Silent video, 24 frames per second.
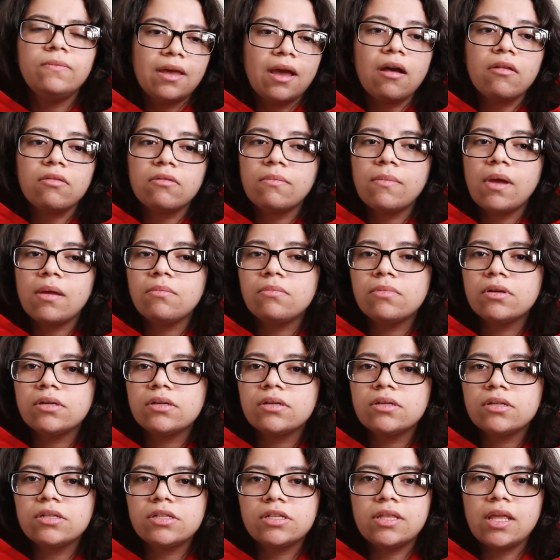The other
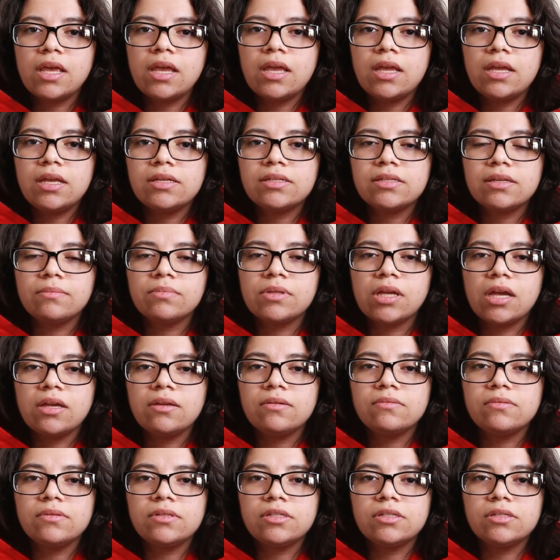members, they
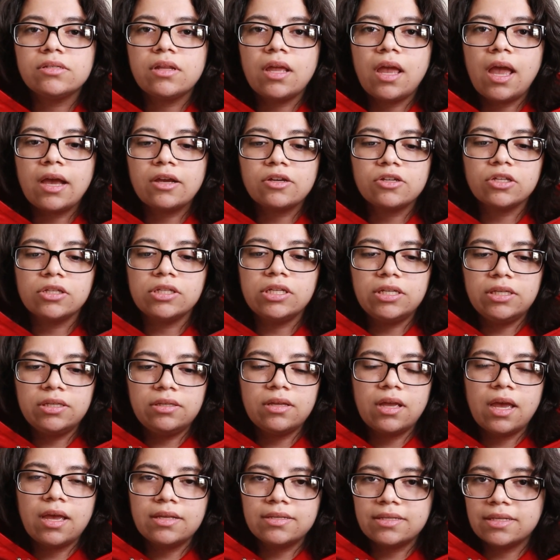sometimes actually,
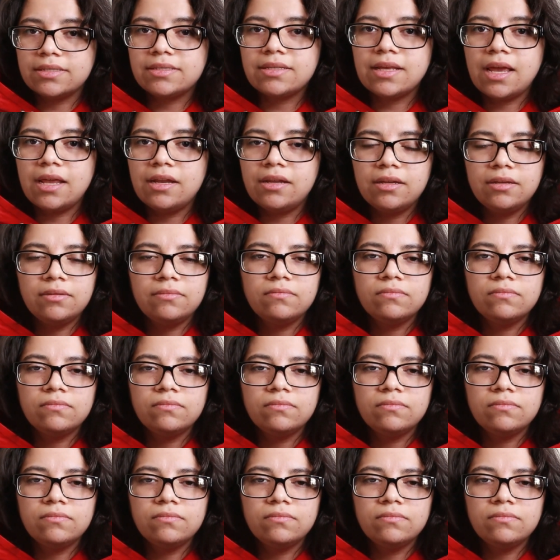as I said,